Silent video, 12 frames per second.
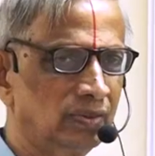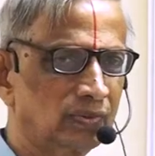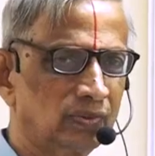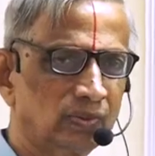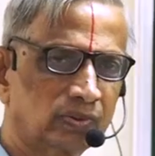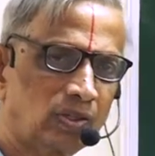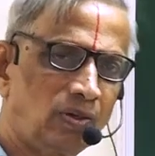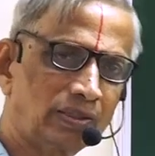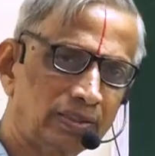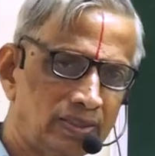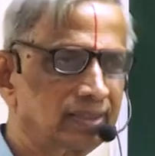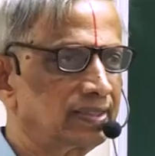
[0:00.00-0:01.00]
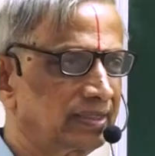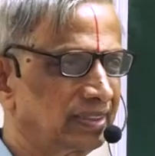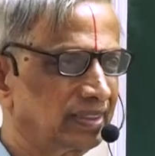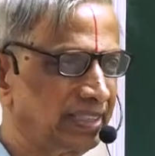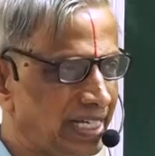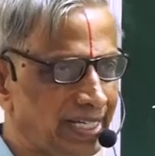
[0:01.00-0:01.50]
So call this as
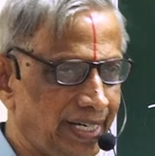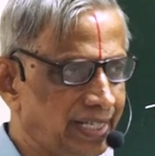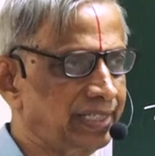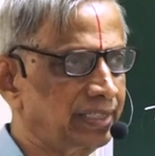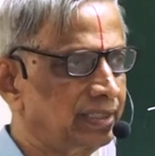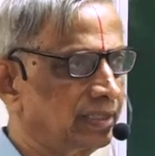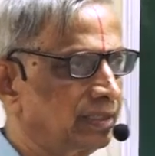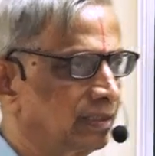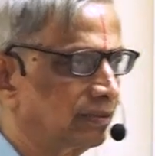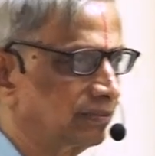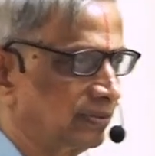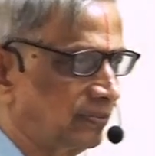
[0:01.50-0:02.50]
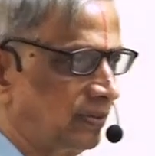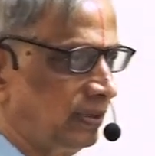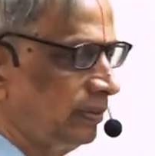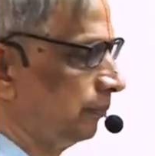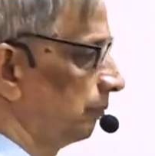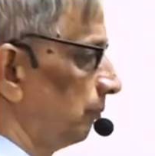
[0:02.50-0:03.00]
an if you want.